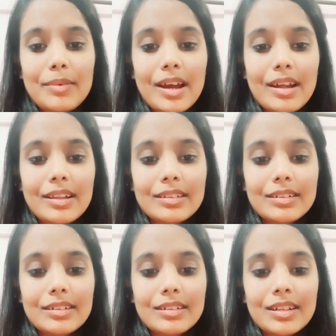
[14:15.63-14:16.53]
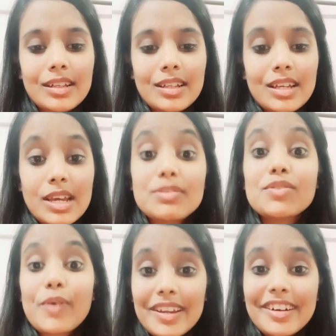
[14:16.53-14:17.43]
and it was
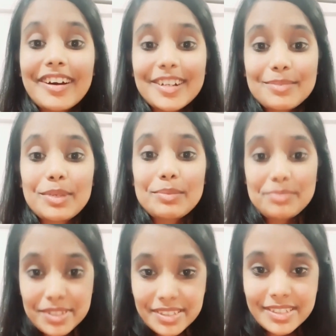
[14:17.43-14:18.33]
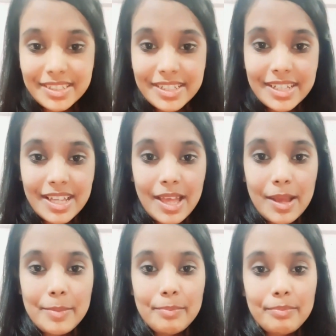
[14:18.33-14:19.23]
quite a hard paper,
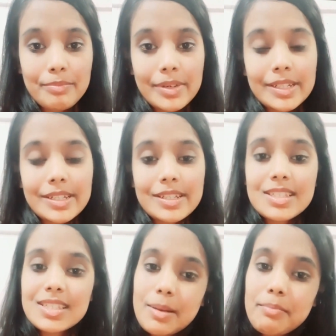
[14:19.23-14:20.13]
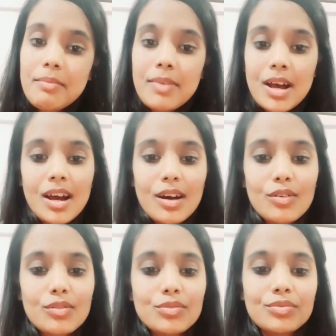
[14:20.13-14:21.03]
but
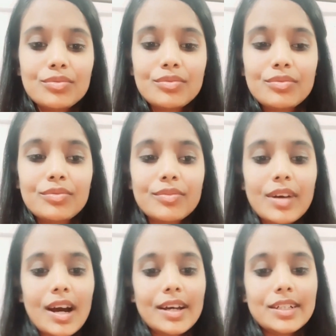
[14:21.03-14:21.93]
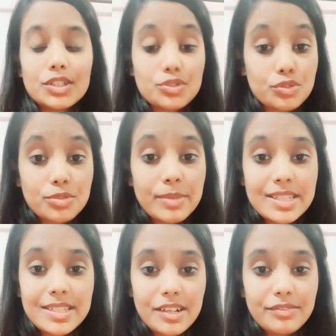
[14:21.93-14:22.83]
somehow I controlled
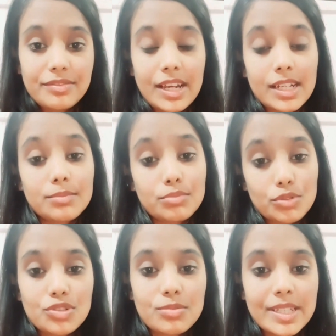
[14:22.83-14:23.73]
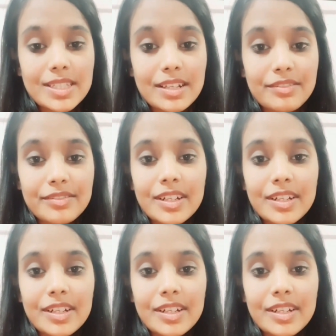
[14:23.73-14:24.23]
myself, I composed myself.